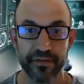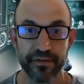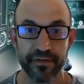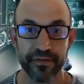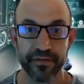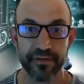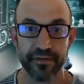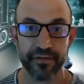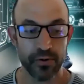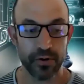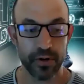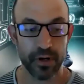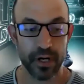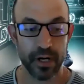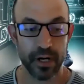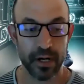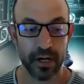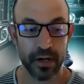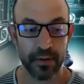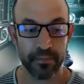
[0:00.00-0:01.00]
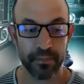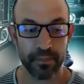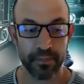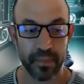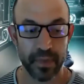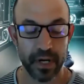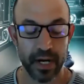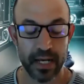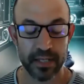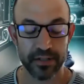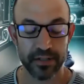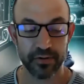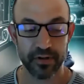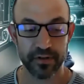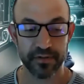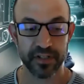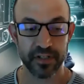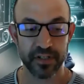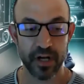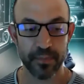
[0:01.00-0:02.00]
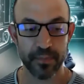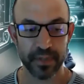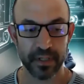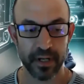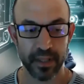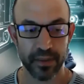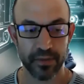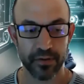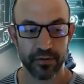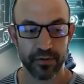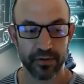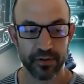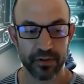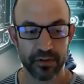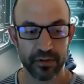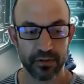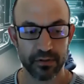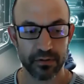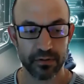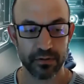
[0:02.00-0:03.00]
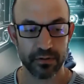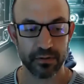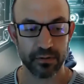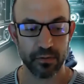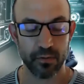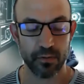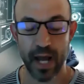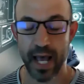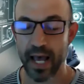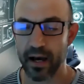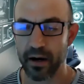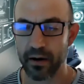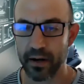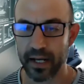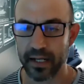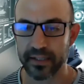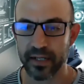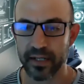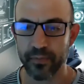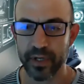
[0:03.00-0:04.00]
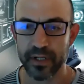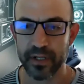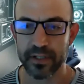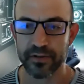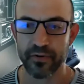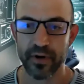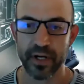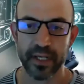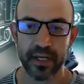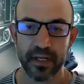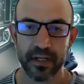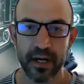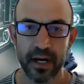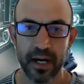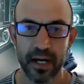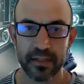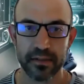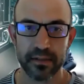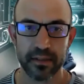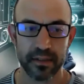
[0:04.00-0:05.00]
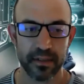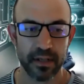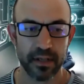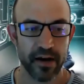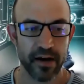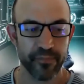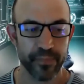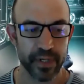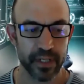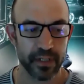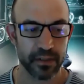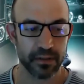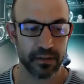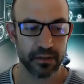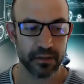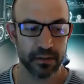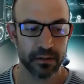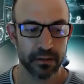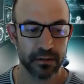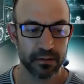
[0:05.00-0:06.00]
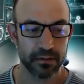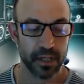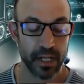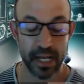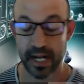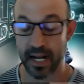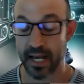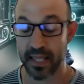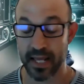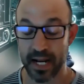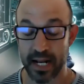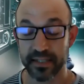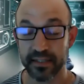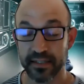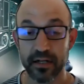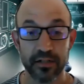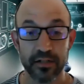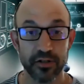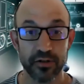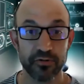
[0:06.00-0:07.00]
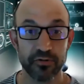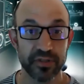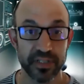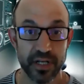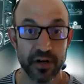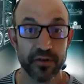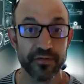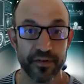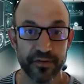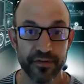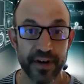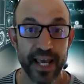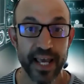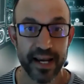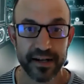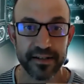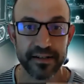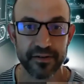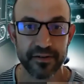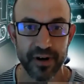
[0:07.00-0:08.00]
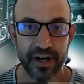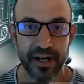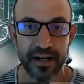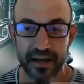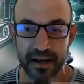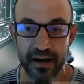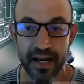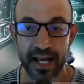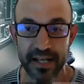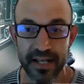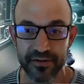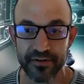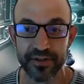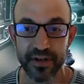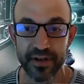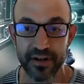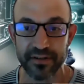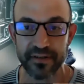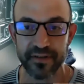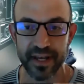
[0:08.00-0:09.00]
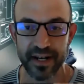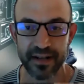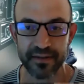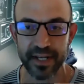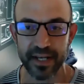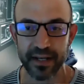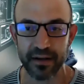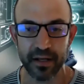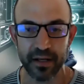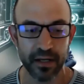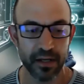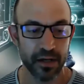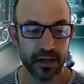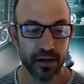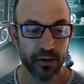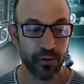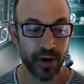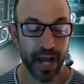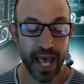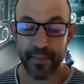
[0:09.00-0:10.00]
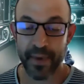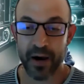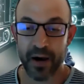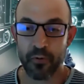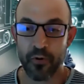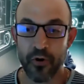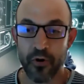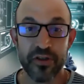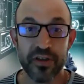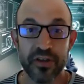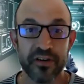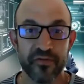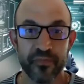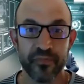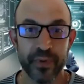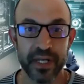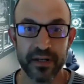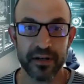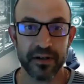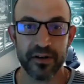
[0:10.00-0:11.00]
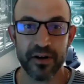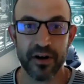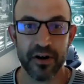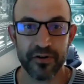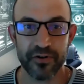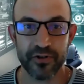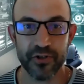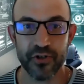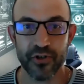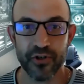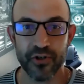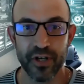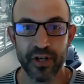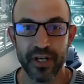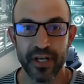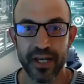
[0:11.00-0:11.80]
And so I sort of stopped and I thought, wow, like someone has recognized that I've been, and then I started to self-reflect, right, as a result of that, and saying, well, am I worthy of being a coach?